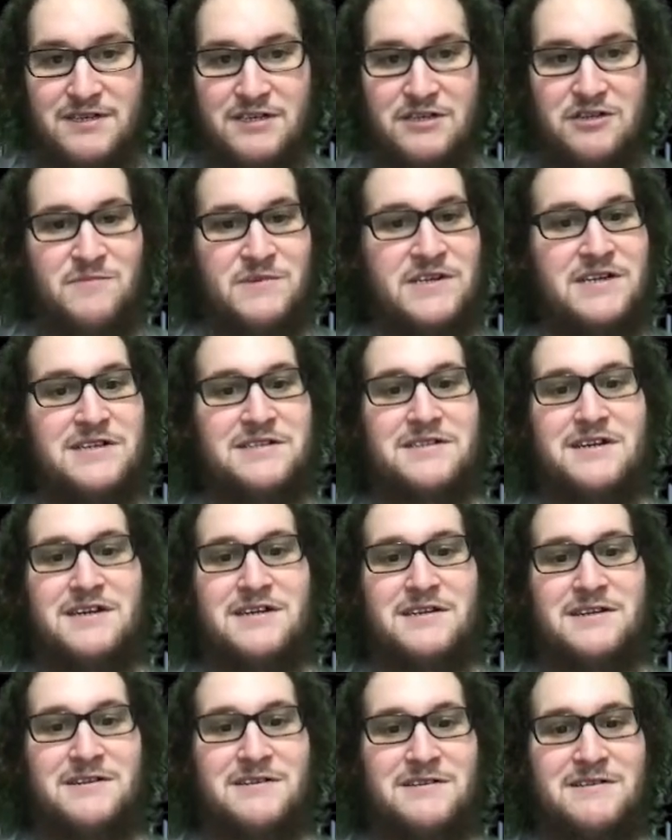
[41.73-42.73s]
I hope you guys
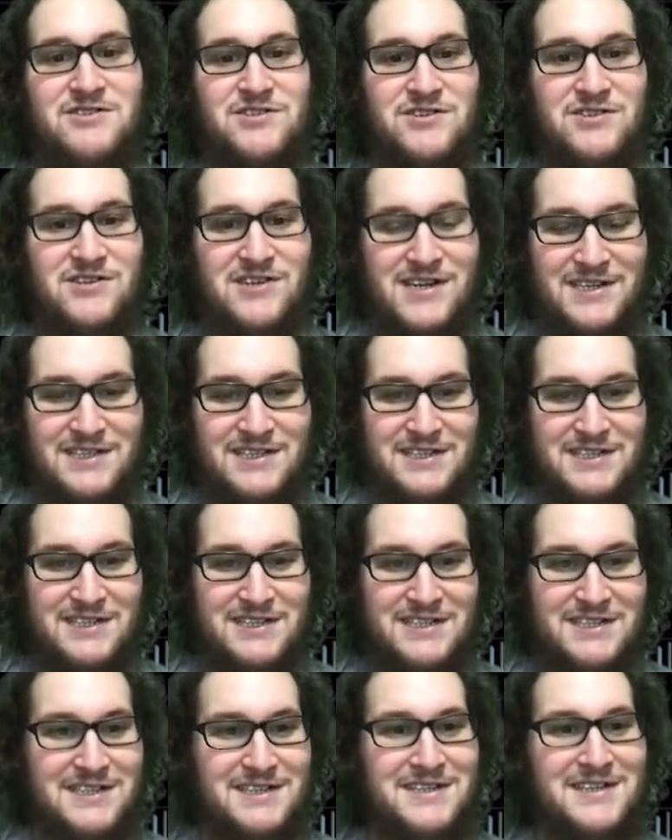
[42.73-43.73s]
got your trades
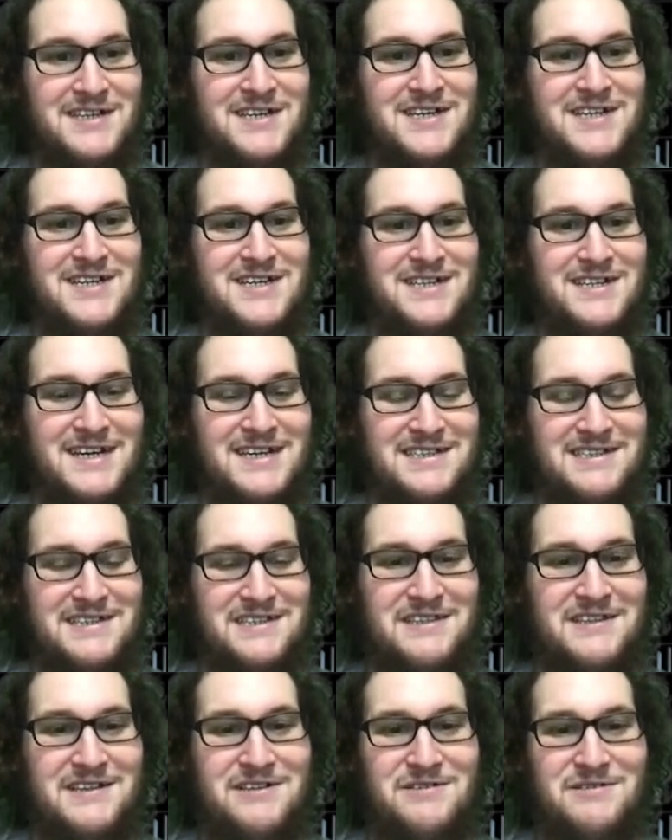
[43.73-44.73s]
in nice
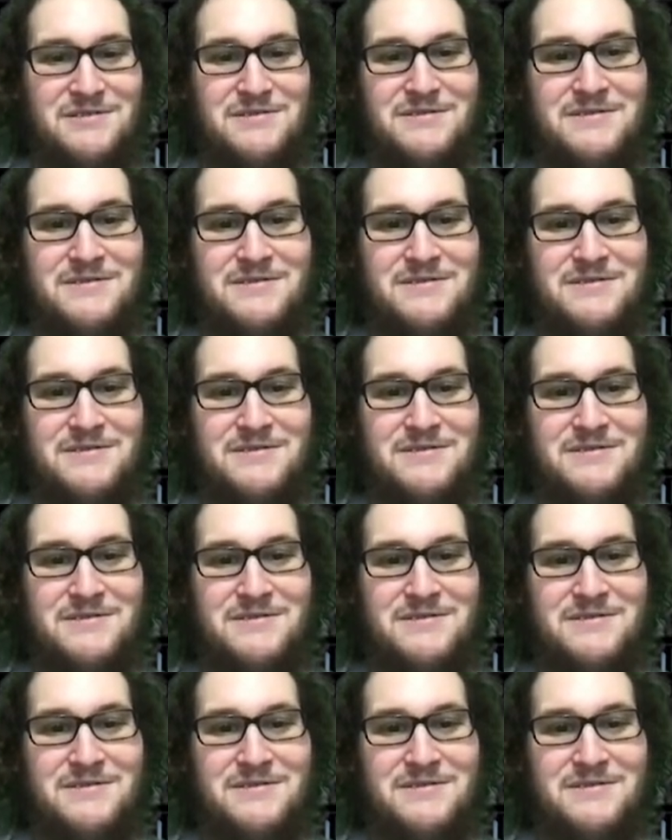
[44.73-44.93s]
and low.